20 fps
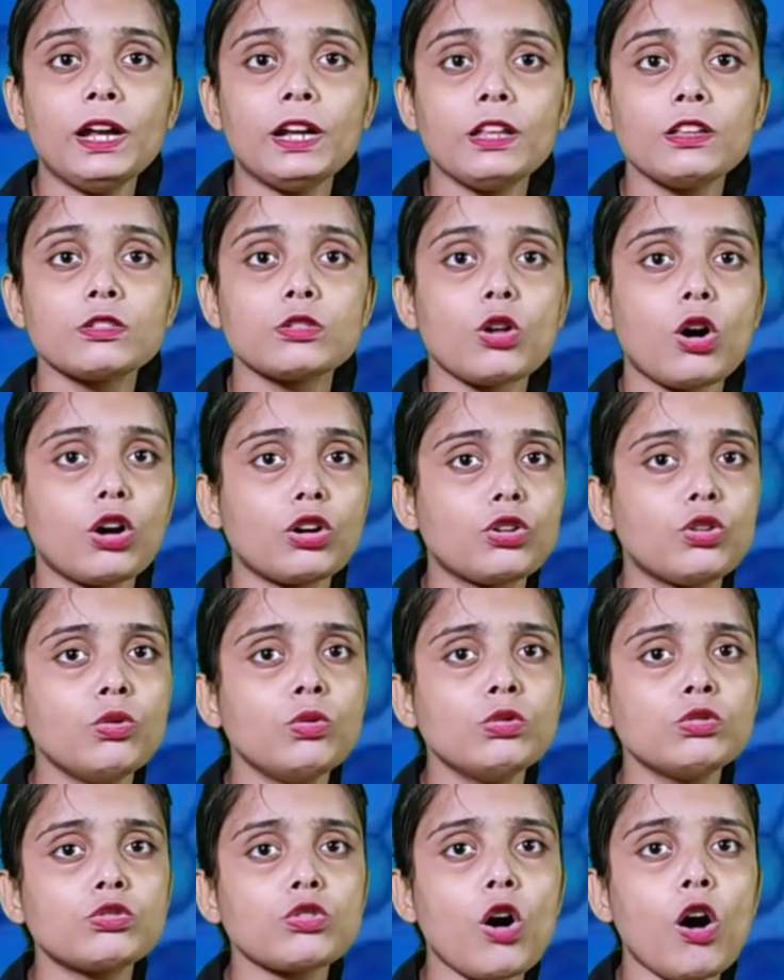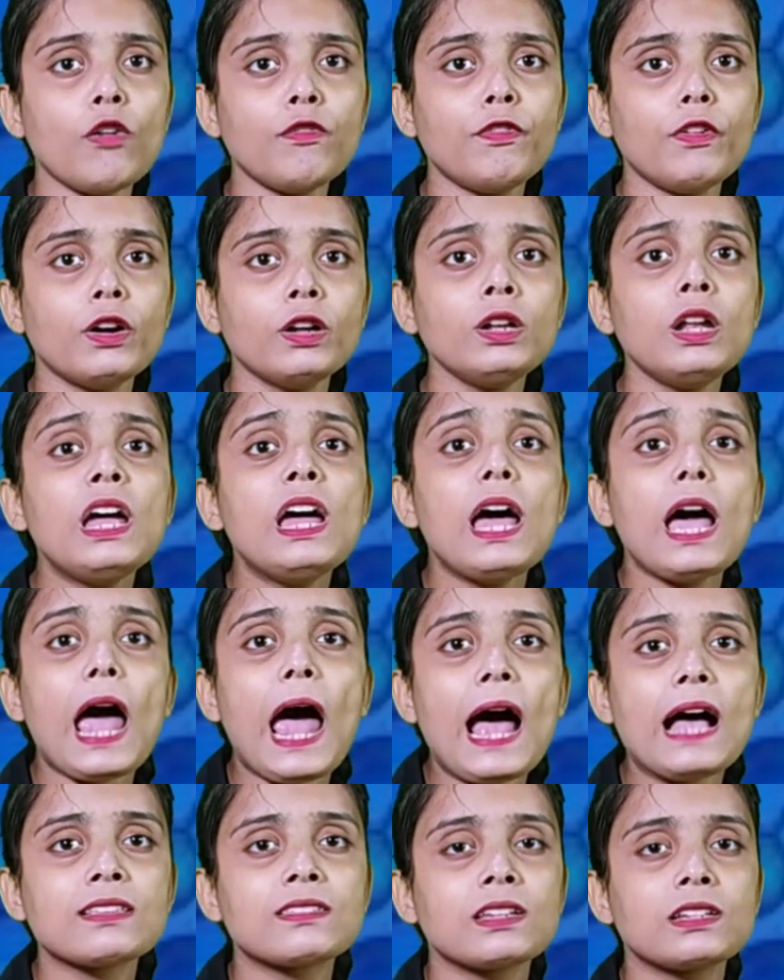It is not used often
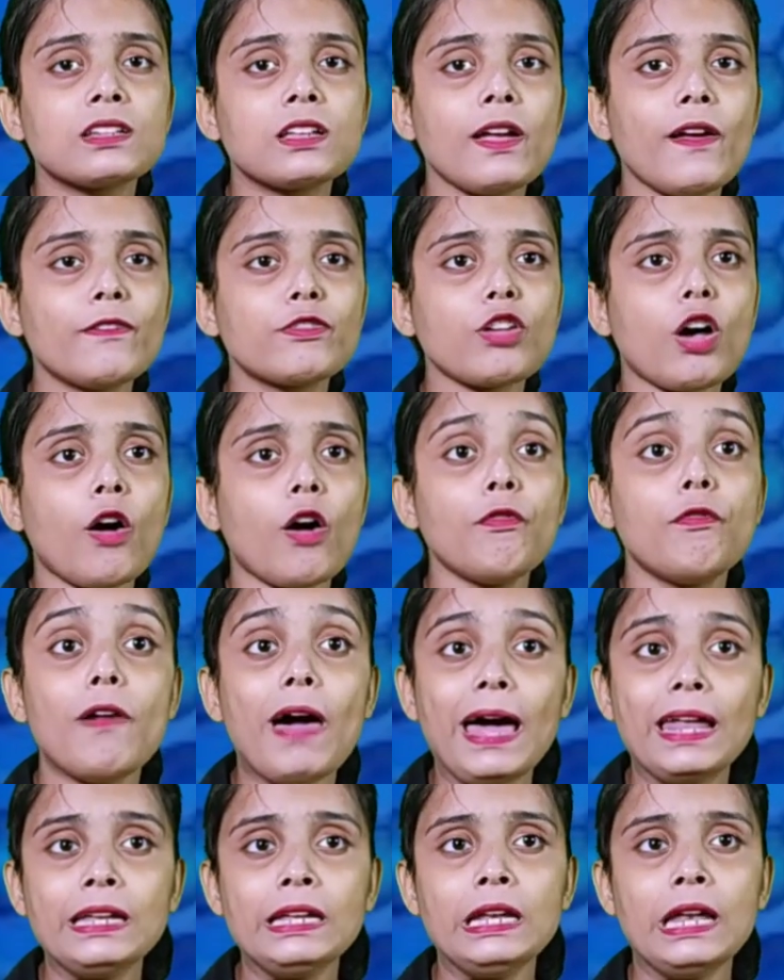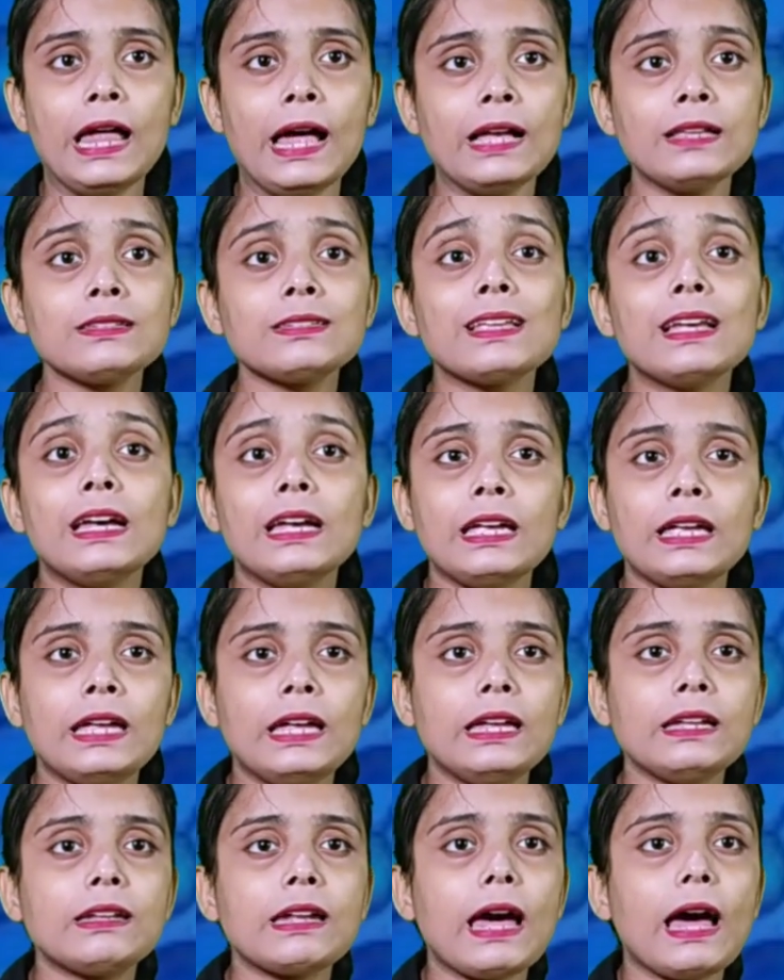as it gives off very less
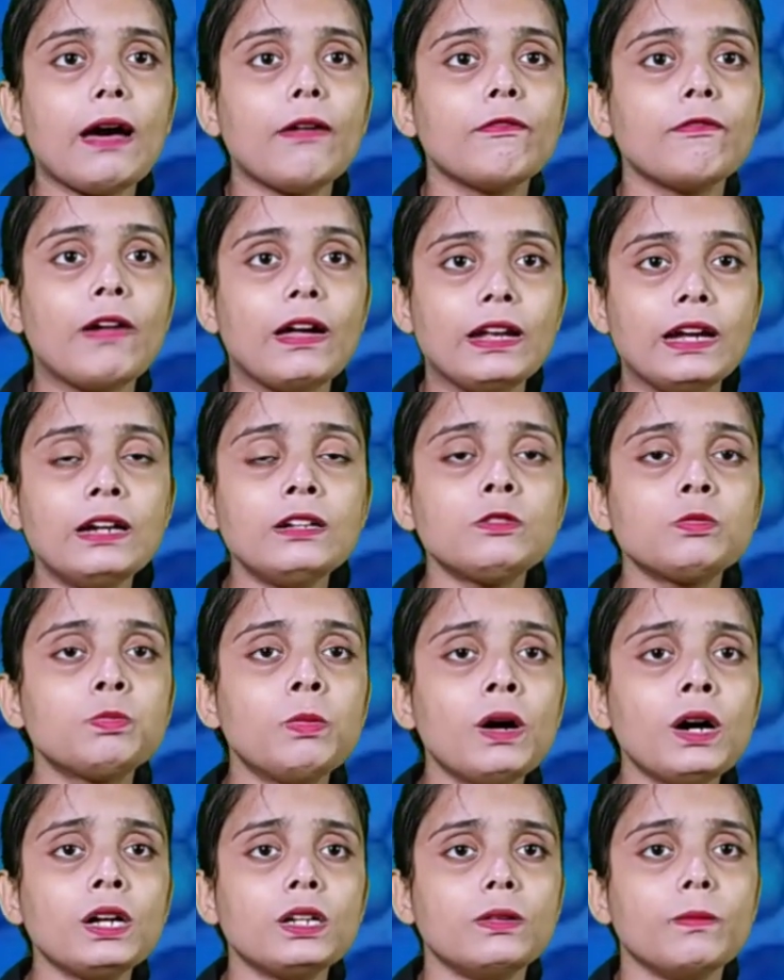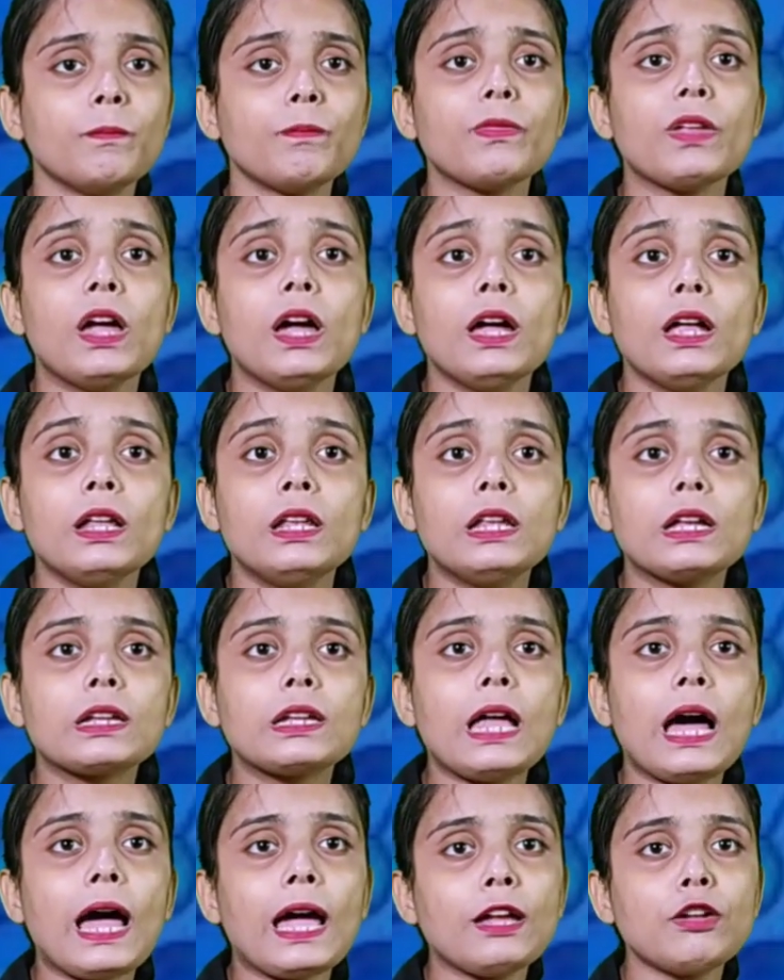heat when it burns.
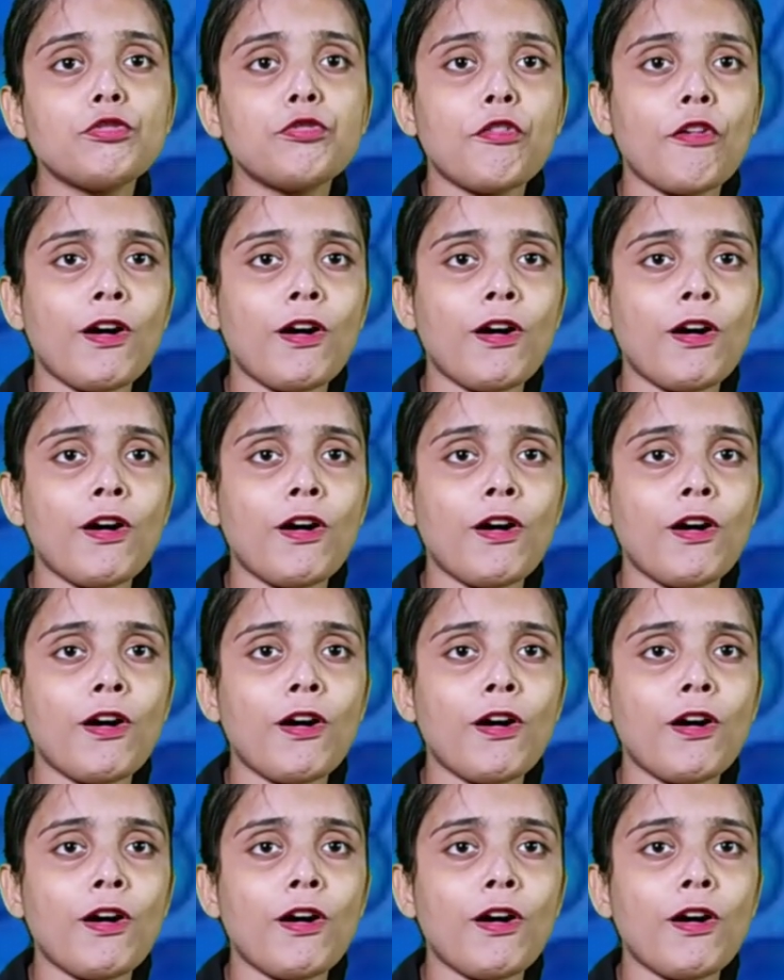Lignite